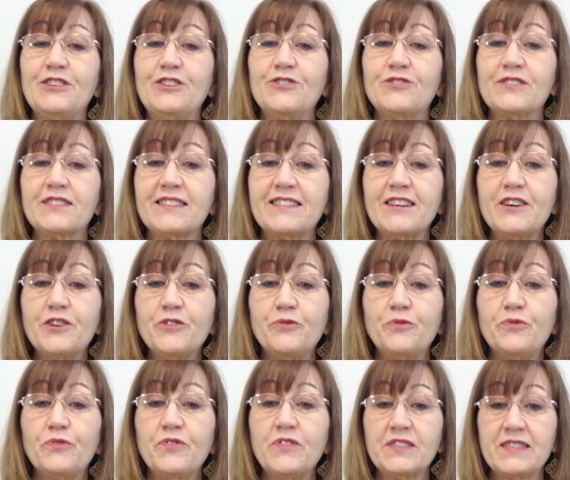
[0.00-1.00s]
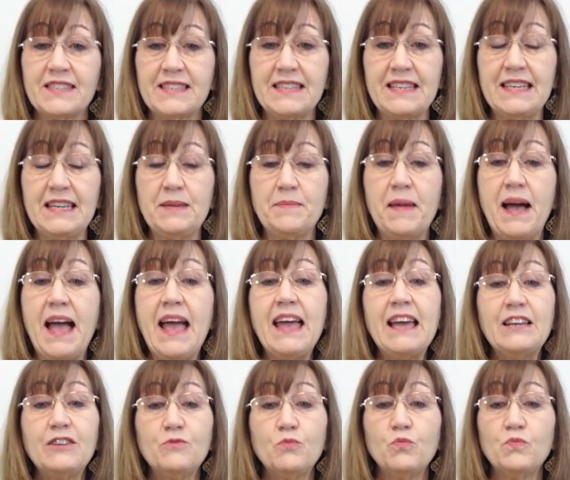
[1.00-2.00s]
your self-esteem
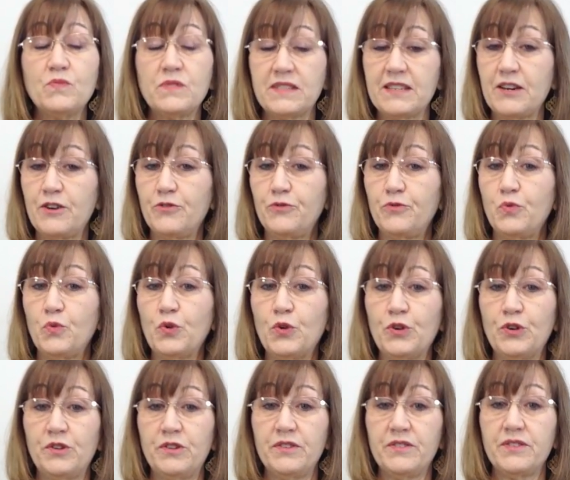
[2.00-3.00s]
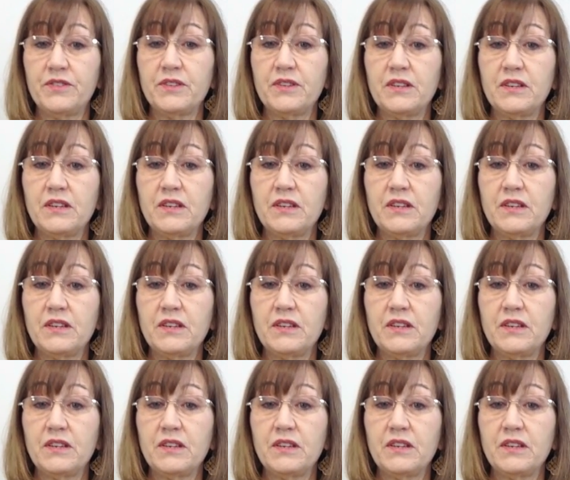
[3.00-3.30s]
and self-worth.